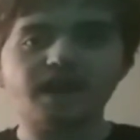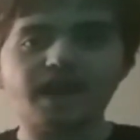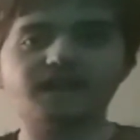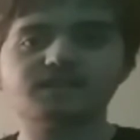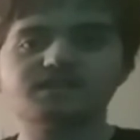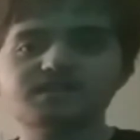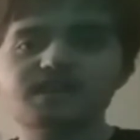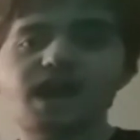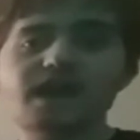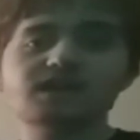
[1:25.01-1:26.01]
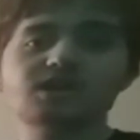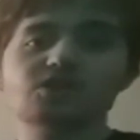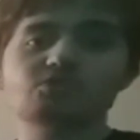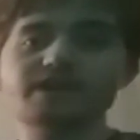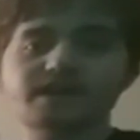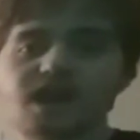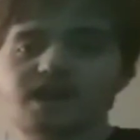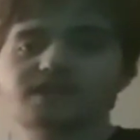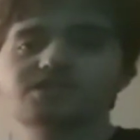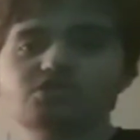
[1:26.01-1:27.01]
And today, we
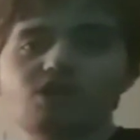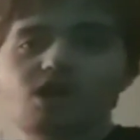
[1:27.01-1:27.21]
got a new